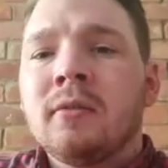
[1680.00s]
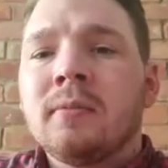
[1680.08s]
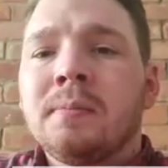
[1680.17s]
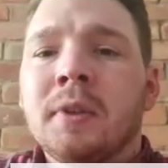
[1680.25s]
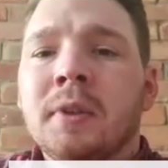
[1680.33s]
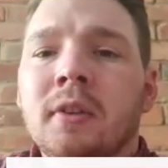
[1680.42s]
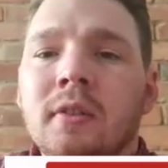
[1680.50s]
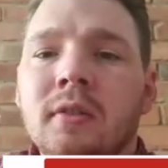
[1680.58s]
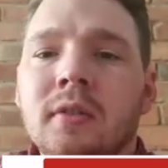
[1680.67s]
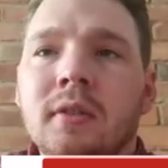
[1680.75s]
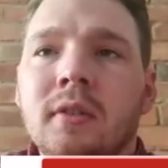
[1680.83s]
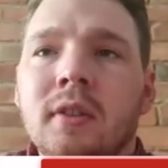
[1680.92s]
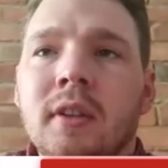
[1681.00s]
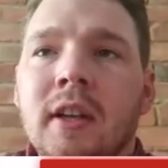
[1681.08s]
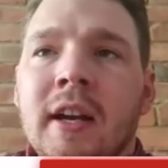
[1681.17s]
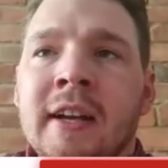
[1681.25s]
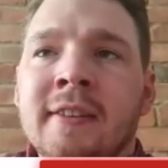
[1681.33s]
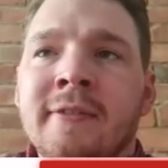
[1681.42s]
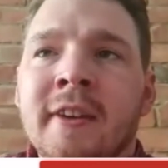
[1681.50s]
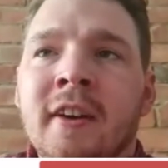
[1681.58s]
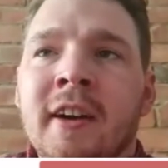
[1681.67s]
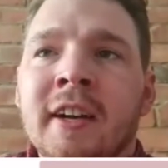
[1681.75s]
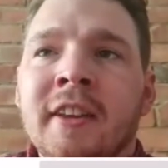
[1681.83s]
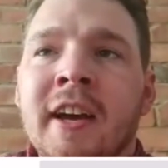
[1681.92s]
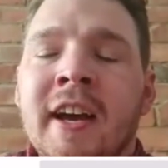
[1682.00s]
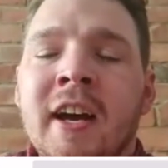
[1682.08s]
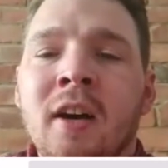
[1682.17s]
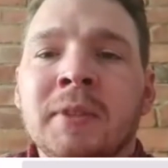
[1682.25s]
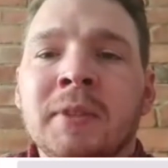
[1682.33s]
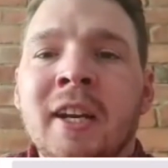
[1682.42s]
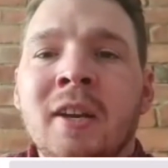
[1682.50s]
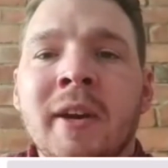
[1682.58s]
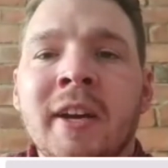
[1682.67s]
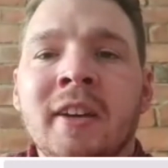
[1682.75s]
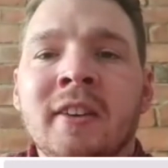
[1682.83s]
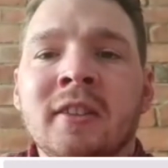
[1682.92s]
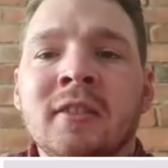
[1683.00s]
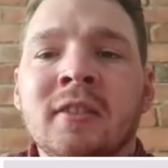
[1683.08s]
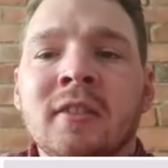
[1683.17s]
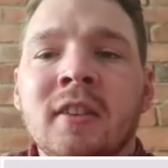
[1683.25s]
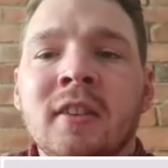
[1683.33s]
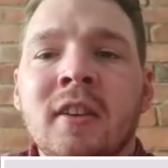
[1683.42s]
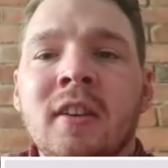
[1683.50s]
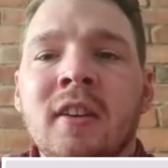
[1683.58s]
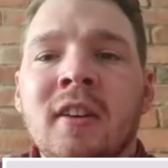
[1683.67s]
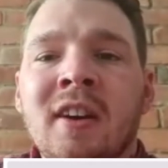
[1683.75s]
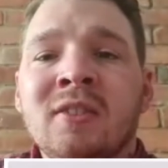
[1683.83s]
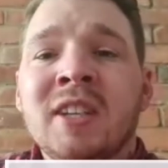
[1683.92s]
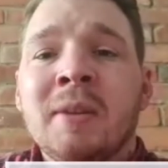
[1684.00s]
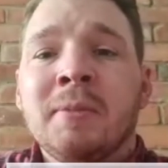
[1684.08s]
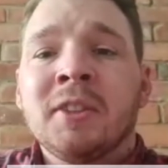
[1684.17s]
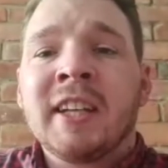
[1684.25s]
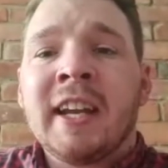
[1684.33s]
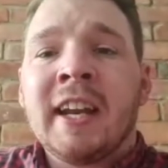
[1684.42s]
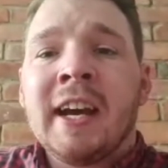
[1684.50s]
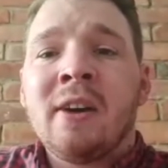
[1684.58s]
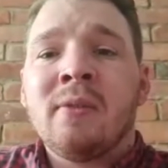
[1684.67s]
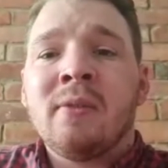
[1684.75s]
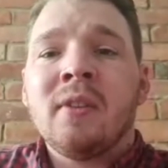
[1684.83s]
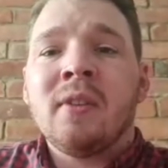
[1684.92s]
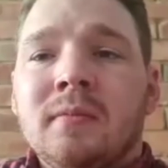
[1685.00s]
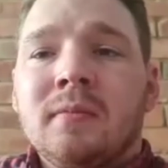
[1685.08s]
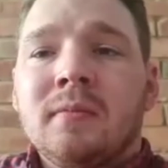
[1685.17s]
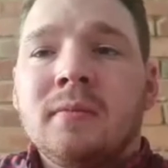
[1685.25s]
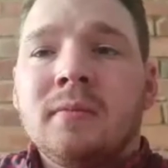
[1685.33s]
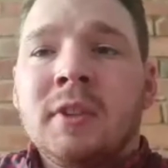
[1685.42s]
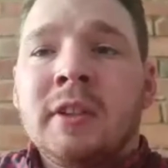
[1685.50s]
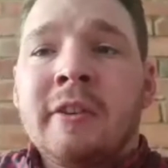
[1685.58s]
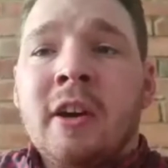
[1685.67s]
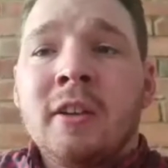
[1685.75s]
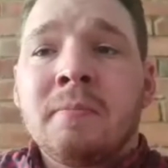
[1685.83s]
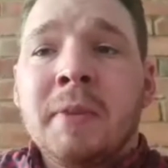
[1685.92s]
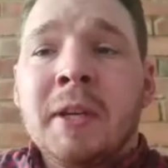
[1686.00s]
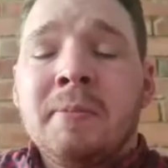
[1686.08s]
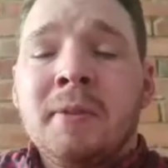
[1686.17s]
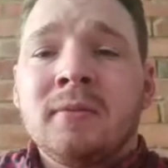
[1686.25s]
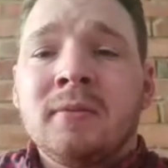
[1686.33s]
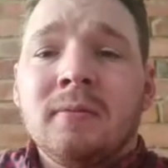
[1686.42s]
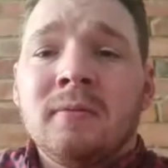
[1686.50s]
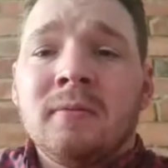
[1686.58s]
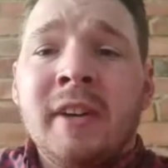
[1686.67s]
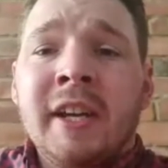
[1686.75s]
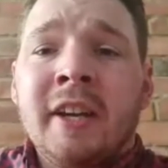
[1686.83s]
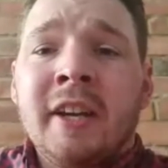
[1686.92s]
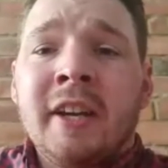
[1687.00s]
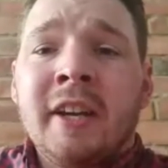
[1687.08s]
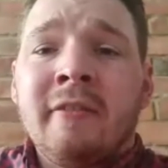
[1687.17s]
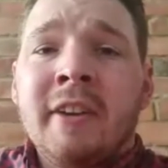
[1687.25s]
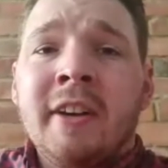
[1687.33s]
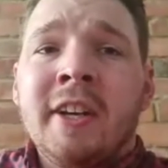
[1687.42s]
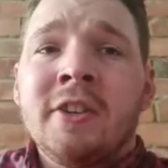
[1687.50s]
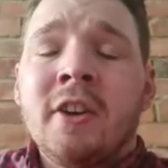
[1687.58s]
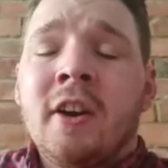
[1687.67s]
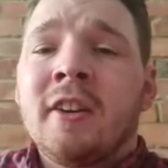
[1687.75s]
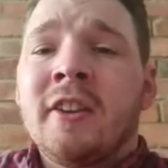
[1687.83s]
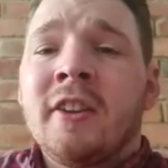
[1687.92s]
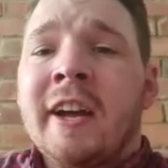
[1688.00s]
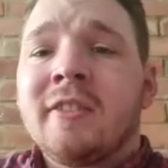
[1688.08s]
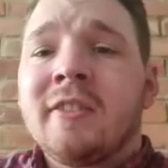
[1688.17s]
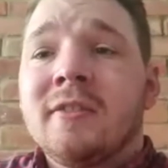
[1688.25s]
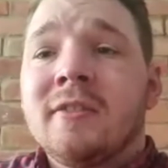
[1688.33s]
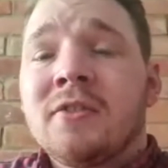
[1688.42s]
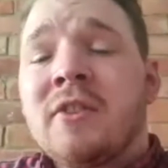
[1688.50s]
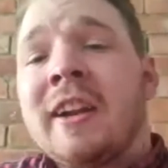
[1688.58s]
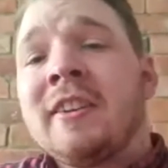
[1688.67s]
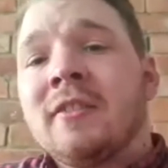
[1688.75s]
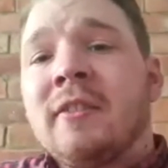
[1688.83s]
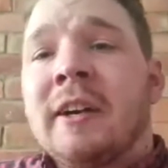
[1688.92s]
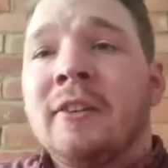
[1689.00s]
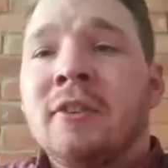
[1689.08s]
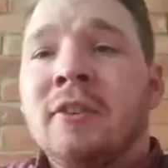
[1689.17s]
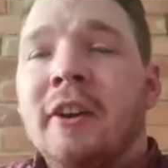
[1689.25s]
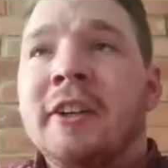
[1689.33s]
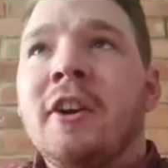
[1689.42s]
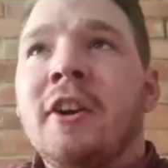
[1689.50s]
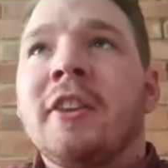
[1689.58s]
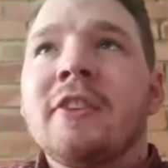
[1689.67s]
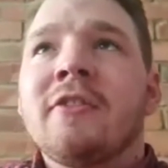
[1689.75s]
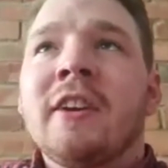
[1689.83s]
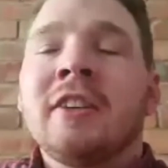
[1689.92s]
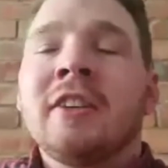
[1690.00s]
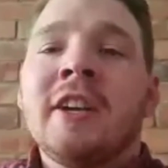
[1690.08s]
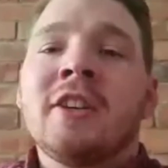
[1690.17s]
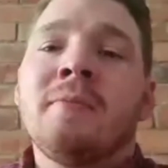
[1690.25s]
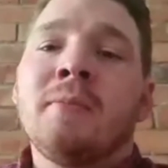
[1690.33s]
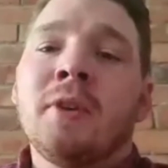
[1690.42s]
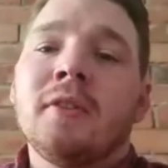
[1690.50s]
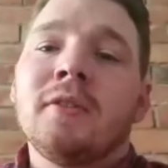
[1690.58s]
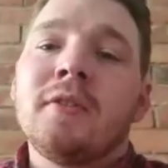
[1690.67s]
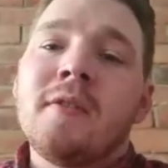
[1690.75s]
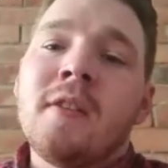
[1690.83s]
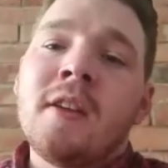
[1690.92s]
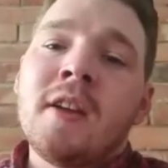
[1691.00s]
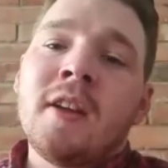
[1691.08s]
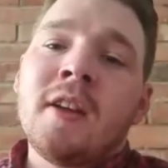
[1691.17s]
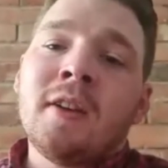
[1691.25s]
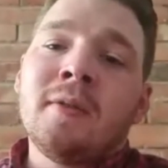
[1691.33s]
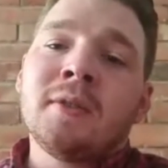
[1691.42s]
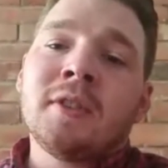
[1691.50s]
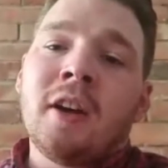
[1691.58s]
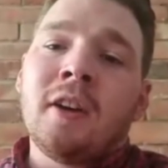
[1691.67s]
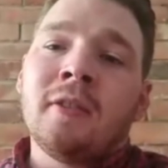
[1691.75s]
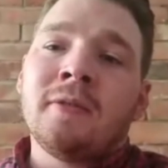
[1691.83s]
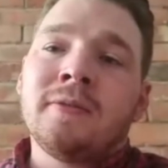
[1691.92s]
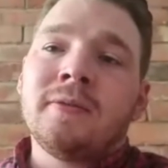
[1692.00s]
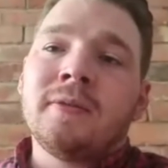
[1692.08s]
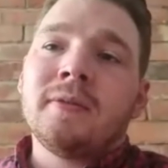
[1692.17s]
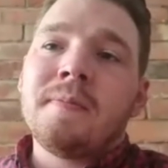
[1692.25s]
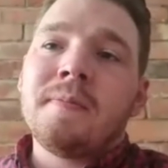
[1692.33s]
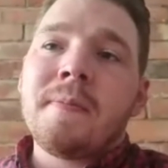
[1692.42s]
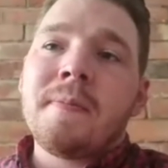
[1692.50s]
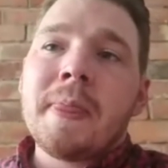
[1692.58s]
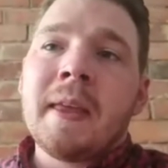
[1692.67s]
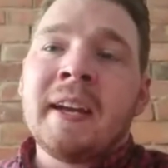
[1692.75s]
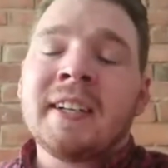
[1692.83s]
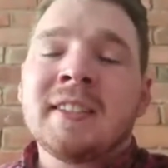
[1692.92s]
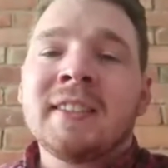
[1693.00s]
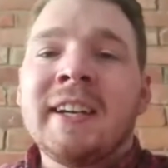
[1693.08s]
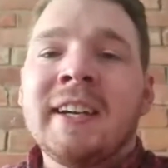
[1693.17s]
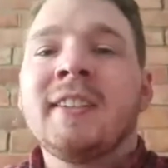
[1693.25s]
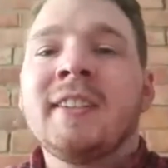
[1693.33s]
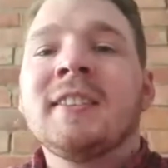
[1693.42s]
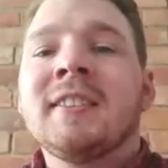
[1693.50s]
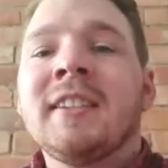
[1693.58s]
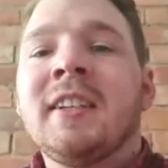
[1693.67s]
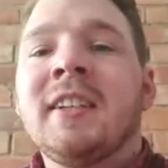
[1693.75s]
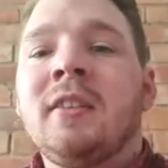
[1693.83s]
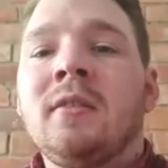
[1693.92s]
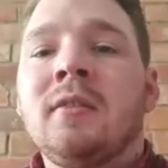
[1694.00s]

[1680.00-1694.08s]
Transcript: but I feel like that helped anyway because I was able to get it out. And of course, people really, really enjoyed that. Tran- well, not enjoyed that translation, but was sort of excited to see